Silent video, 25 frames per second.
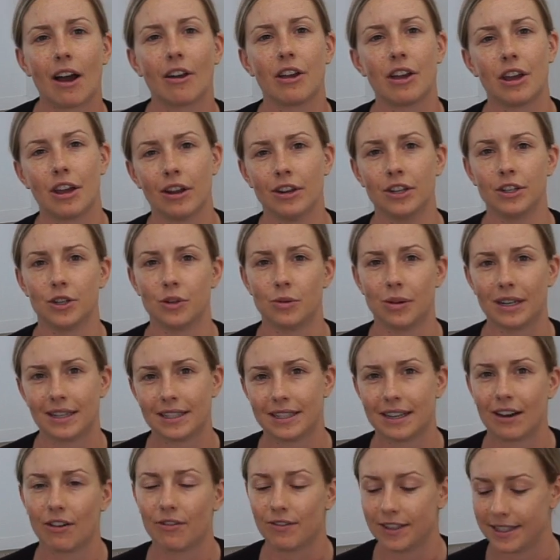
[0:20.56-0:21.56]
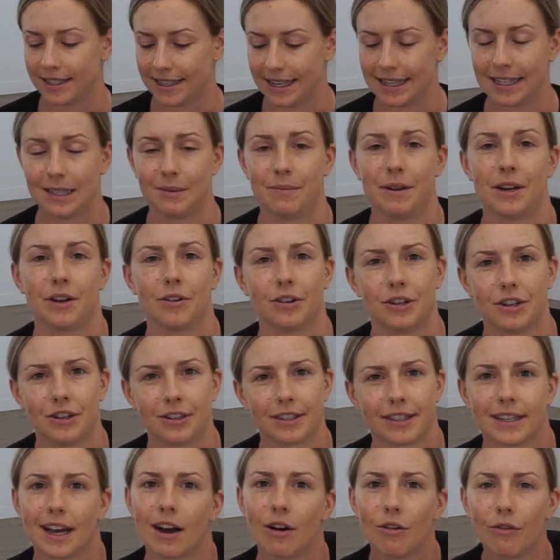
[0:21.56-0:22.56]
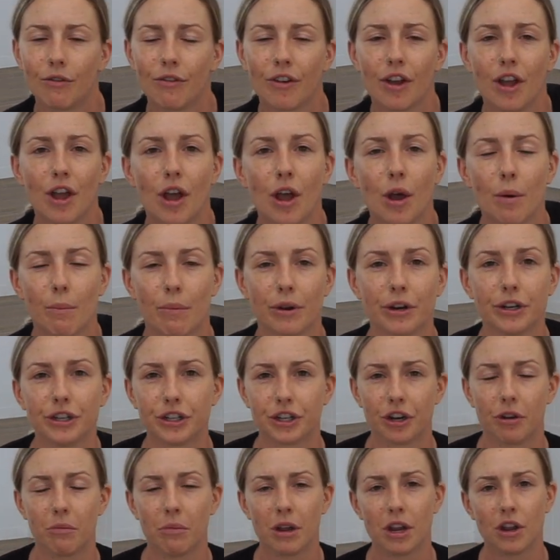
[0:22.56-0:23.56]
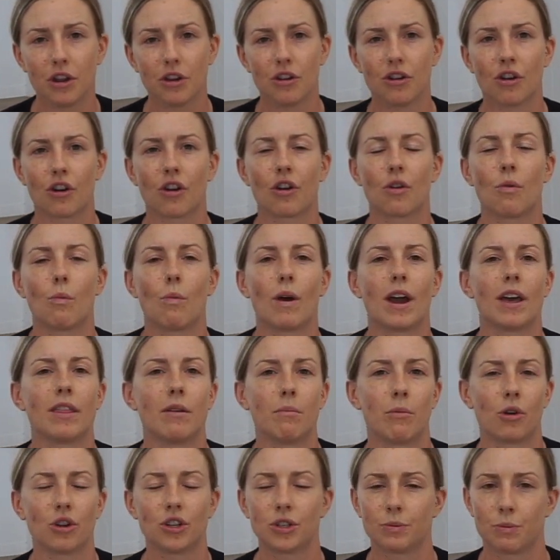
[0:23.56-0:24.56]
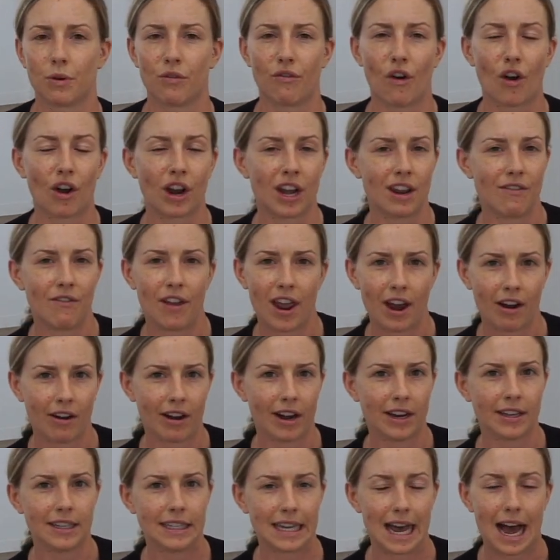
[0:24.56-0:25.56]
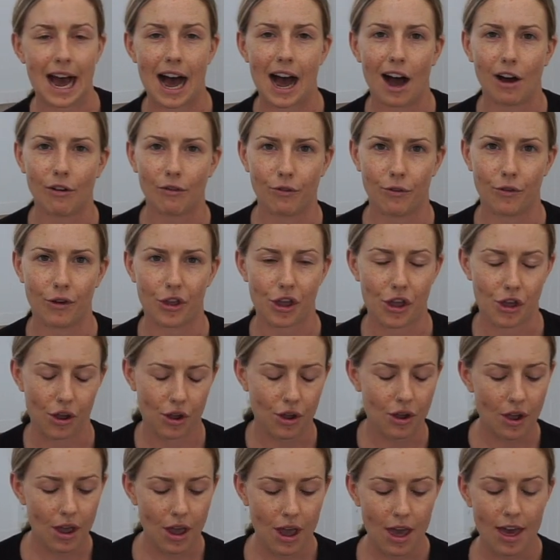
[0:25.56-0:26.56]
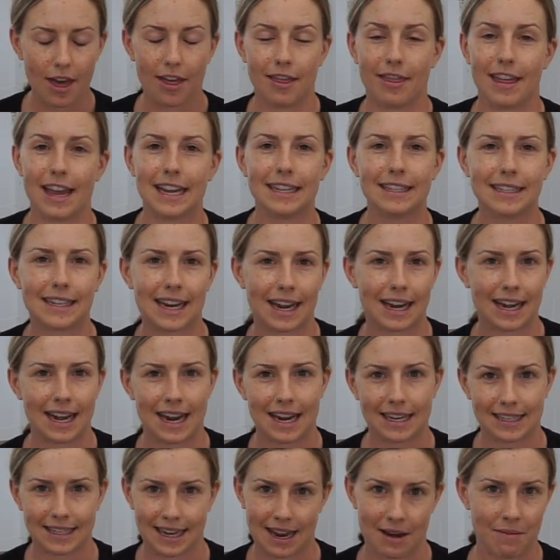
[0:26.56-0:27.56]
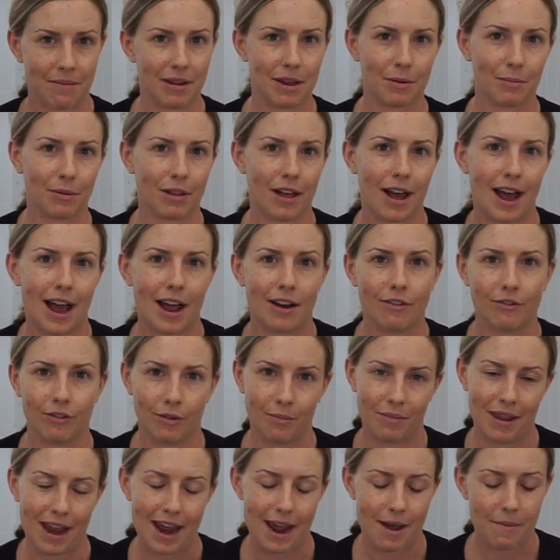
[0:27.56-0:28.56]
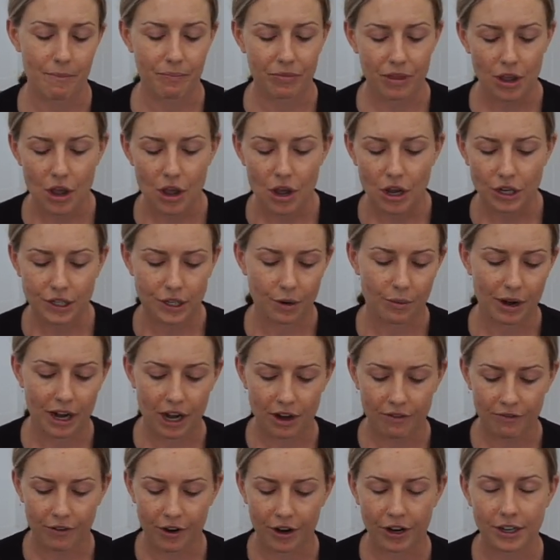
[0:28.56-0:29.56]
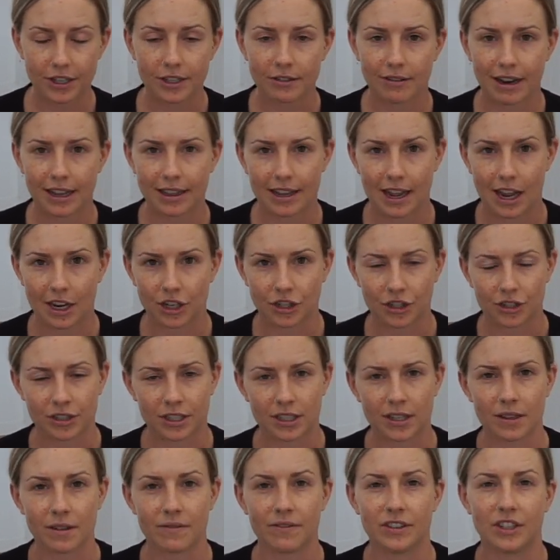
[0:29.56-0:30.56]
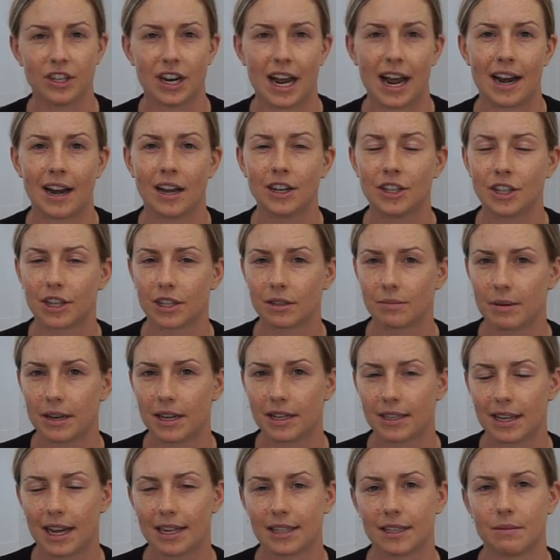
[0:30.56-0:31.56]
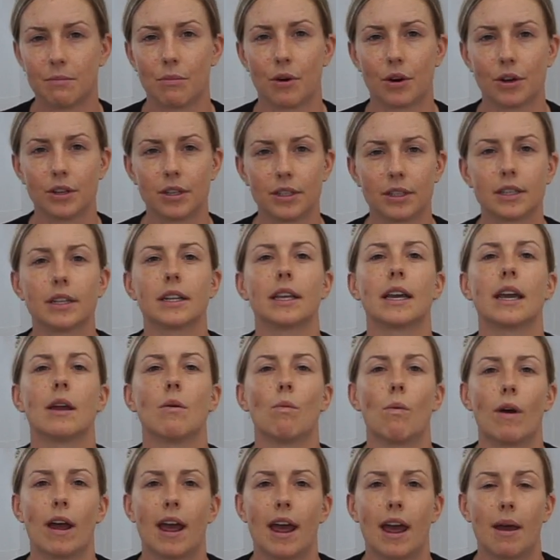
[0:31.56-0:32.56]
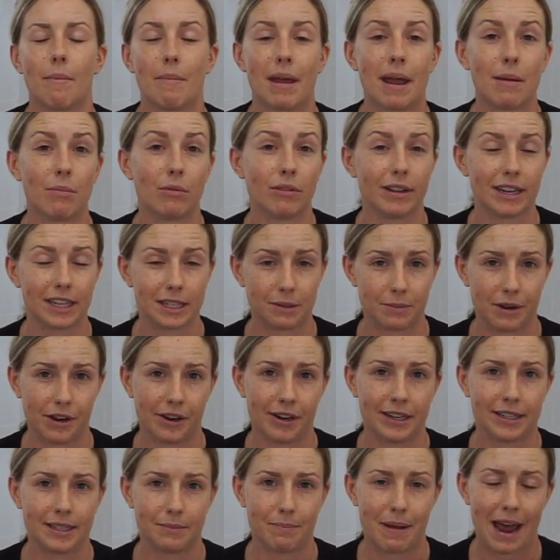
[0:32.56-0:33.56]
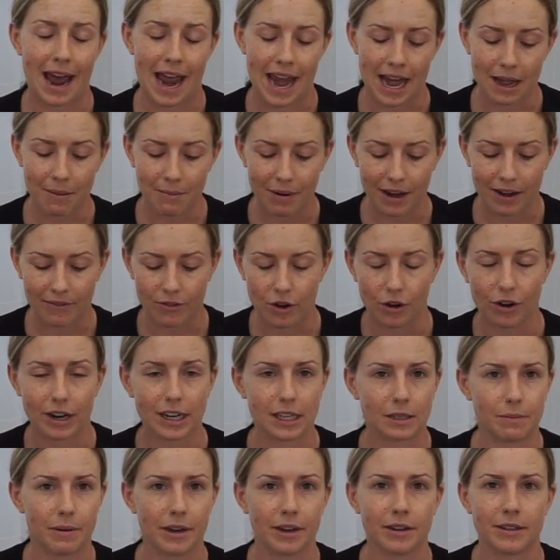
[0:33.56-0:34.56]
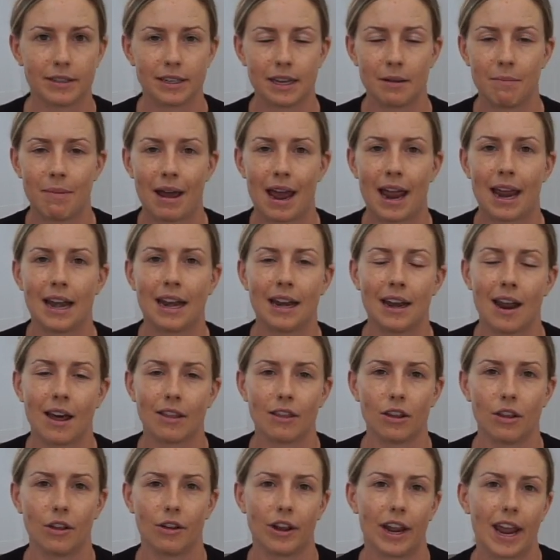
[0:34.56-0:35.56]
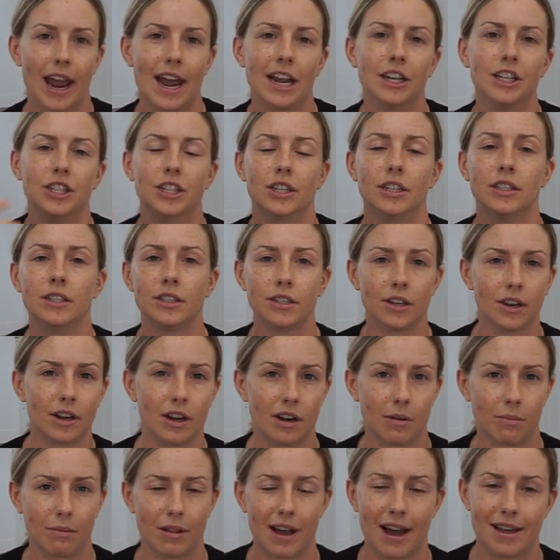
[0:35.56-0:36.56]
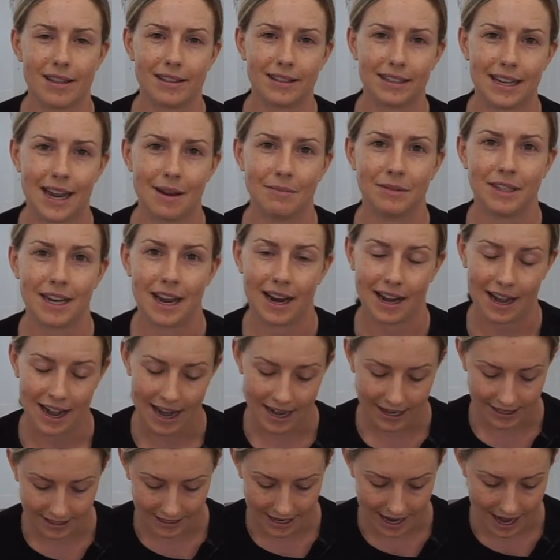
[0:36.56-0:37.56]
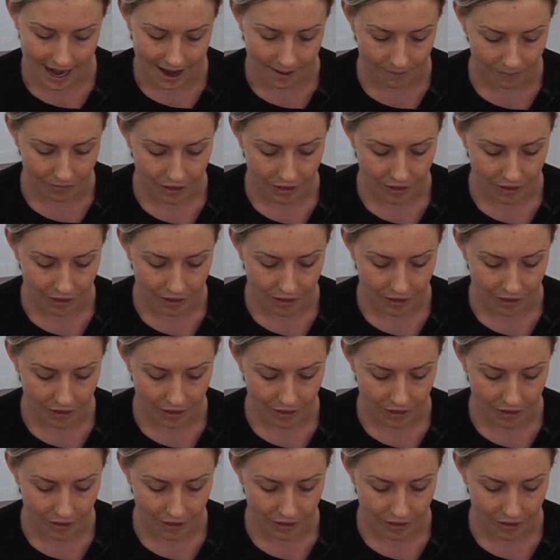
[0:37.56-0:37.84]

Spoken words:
you can do a self-assessment on yourself. But assuming you know where the most provocative areas are for you, these techniques can be applied from there. So we're going to focus around the entrance of the vagina just because that's mostly where people experience pain, but if you're experiencing pain in other locations, you can apply the same techniques there.